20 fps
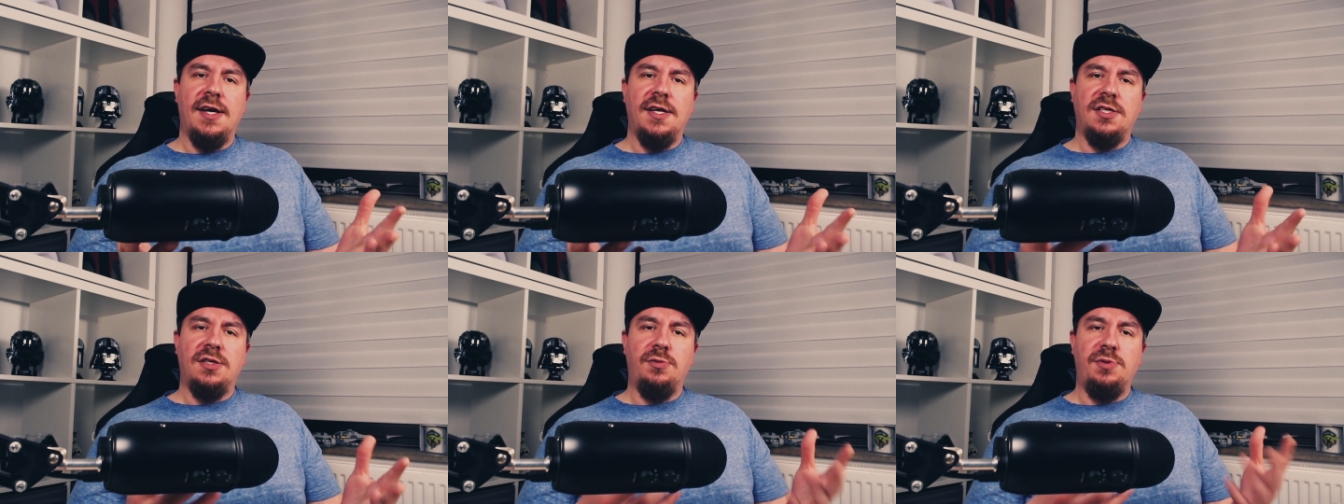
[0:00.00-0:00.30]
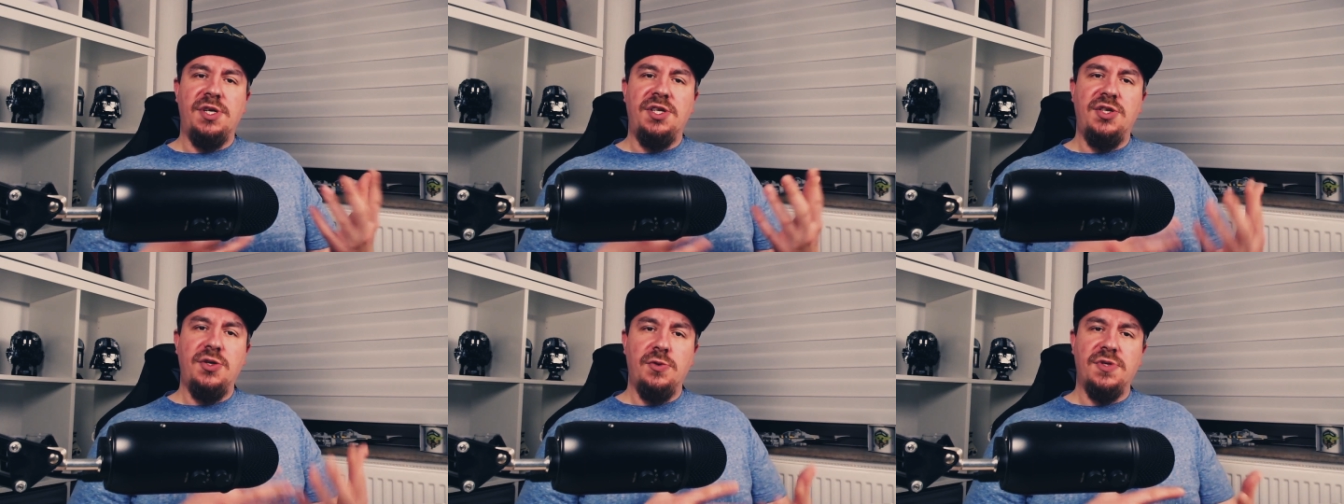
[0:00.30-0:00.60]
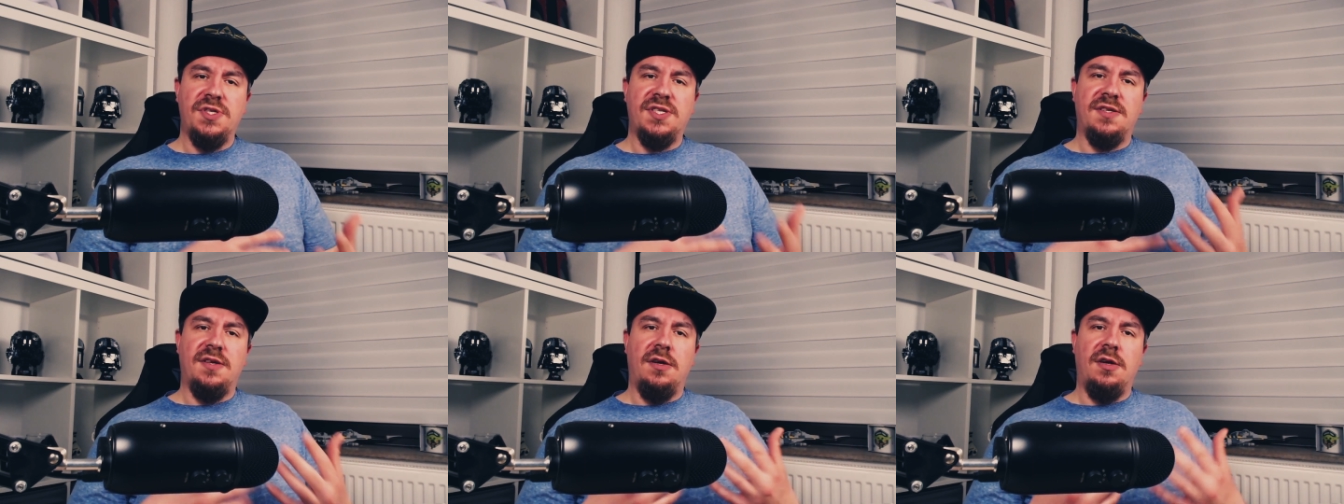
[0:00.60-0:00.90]
to
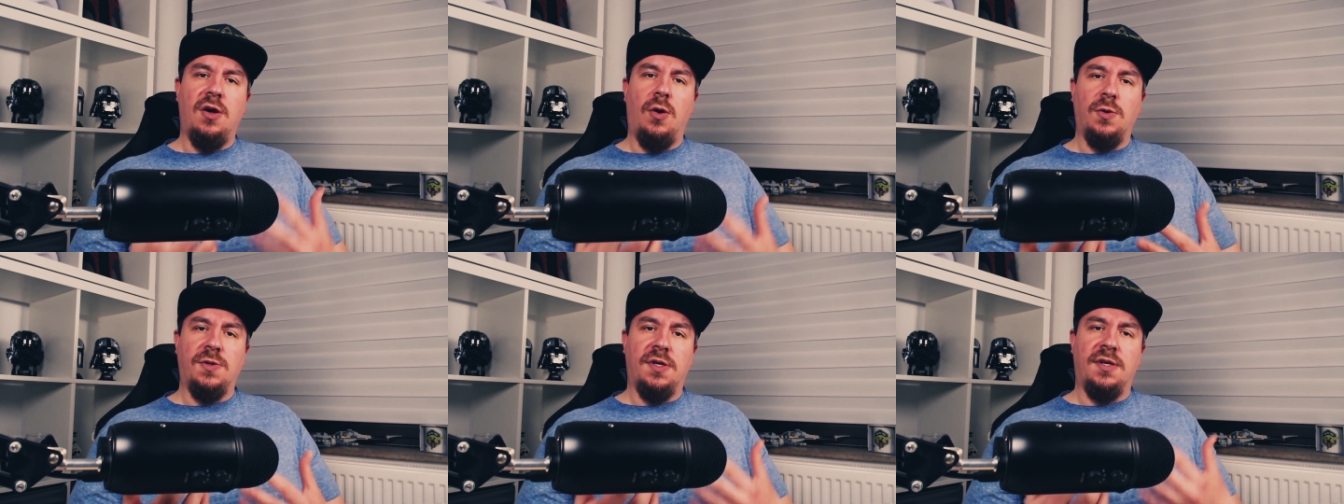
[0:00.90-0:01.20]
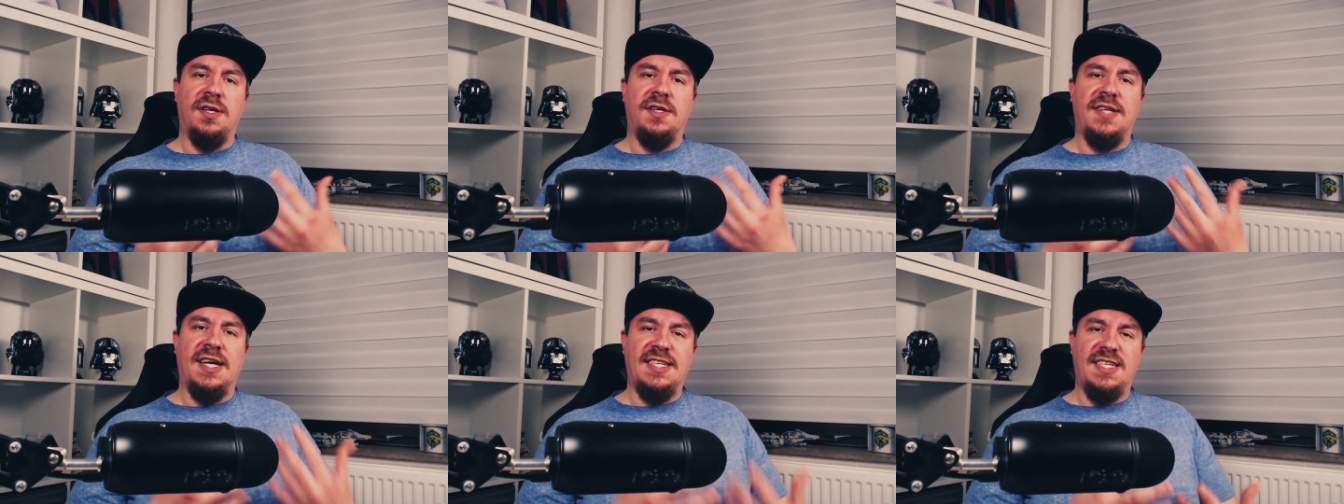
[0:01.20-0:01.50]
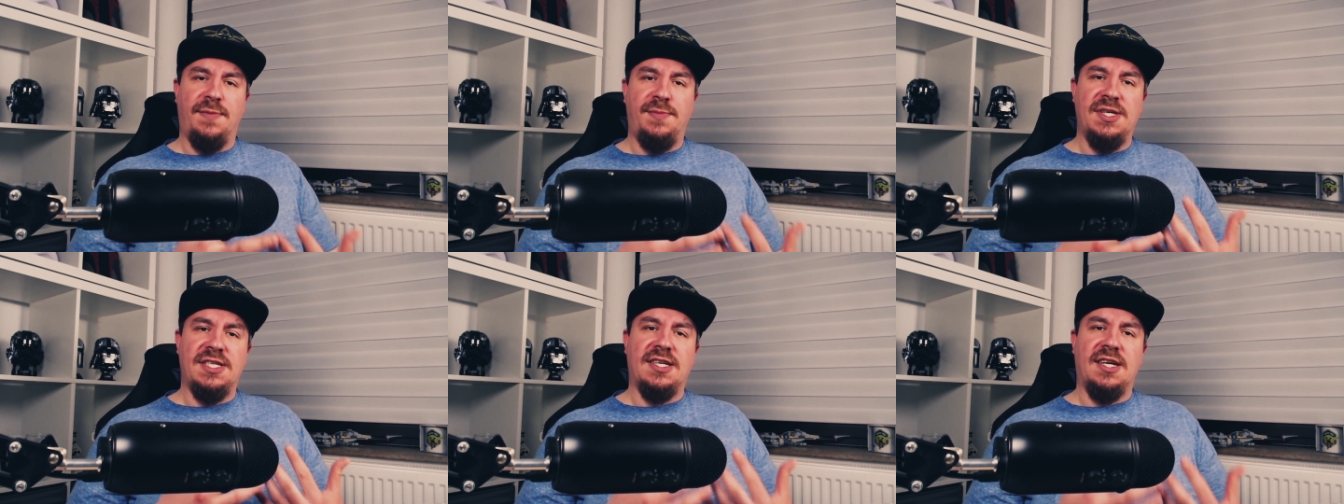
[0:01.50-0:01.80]
reduce the load on a
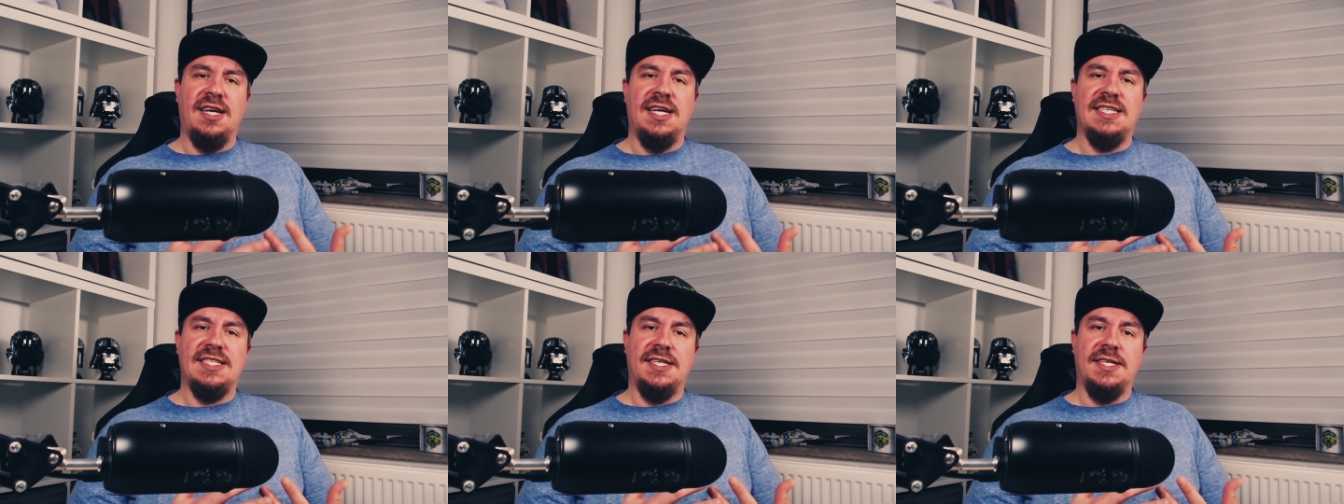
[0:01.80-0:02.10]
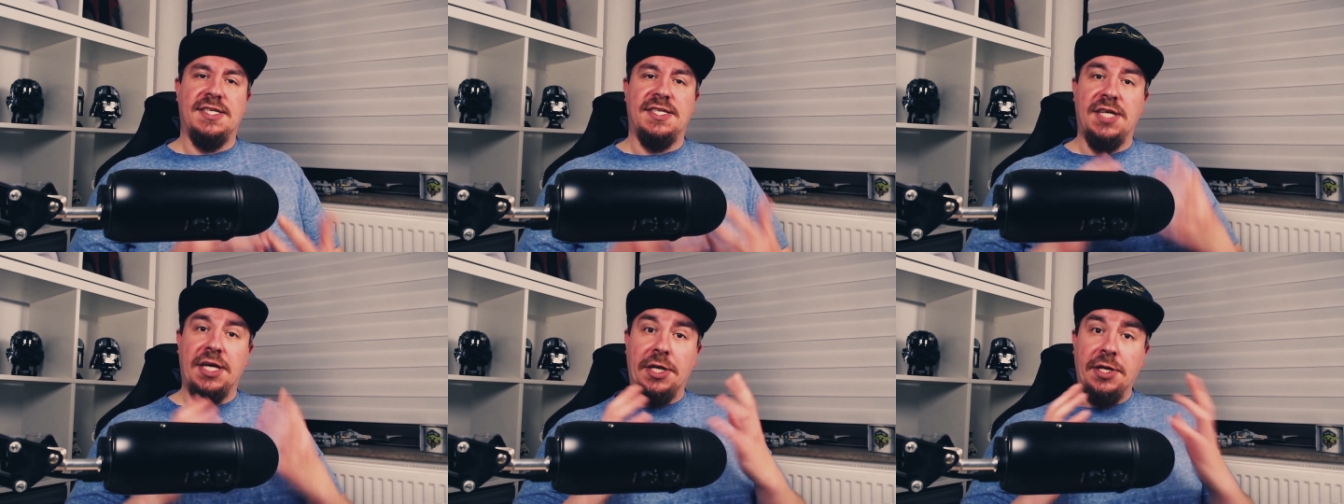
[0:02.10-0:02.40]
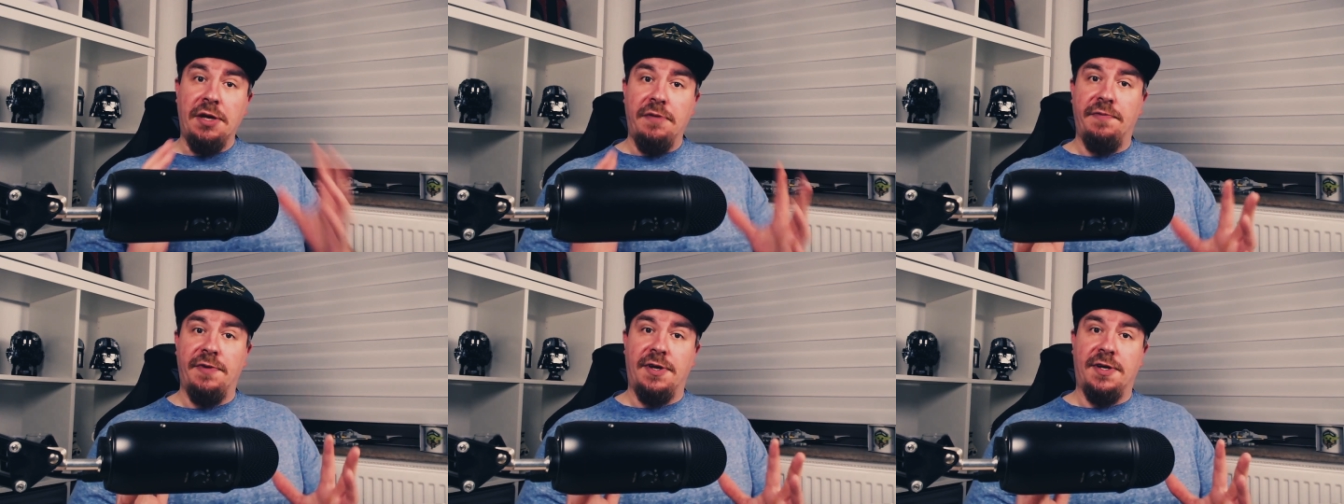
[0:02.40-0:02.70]
database cluster
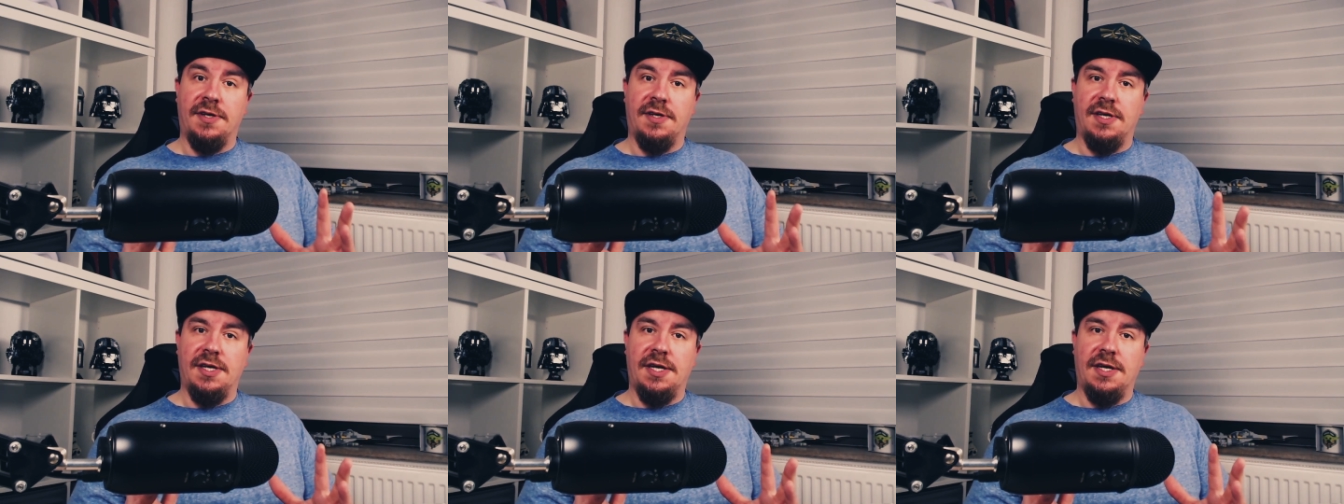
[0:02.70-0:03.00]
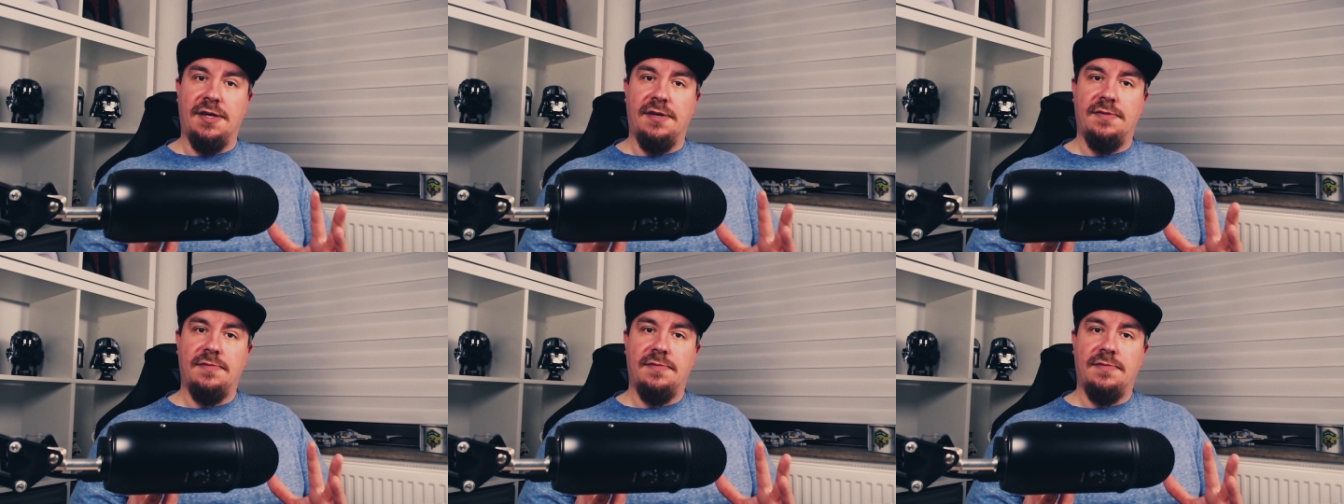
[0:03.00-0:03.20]
significantly.